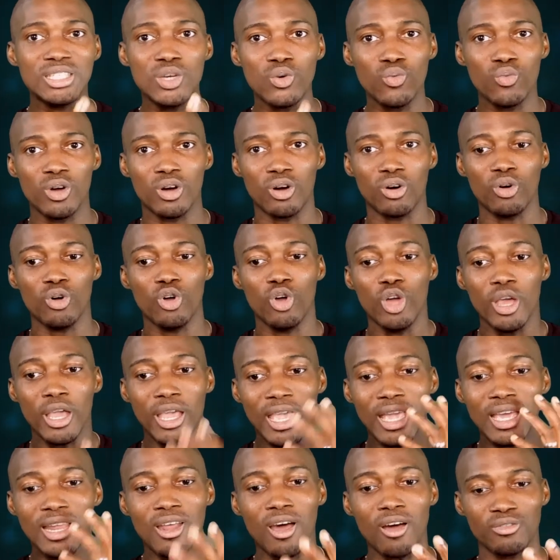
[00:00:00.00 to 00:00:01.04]
well,
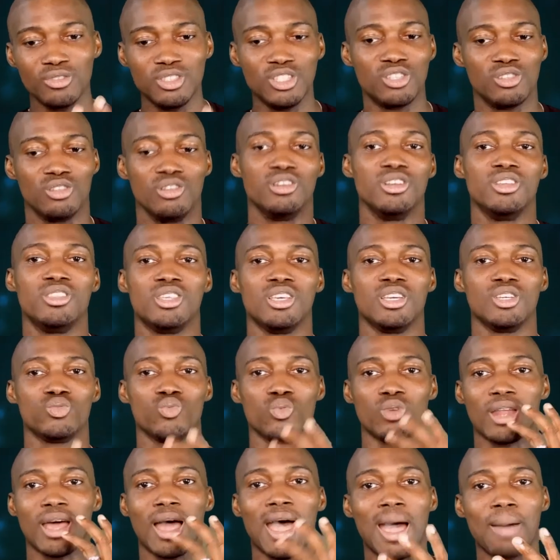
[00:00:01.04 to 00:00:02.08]
either of these three things
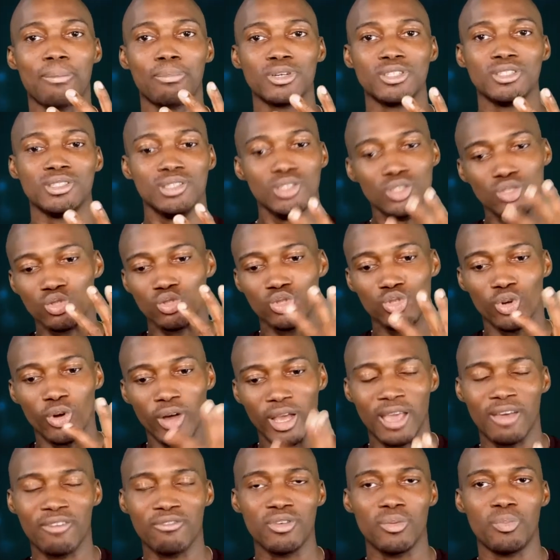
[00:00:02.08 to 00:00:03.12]
would happen to your
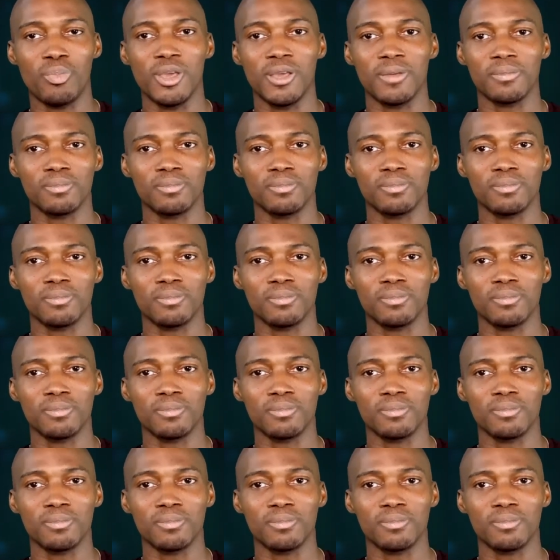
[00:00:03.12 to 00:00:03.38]
MVP.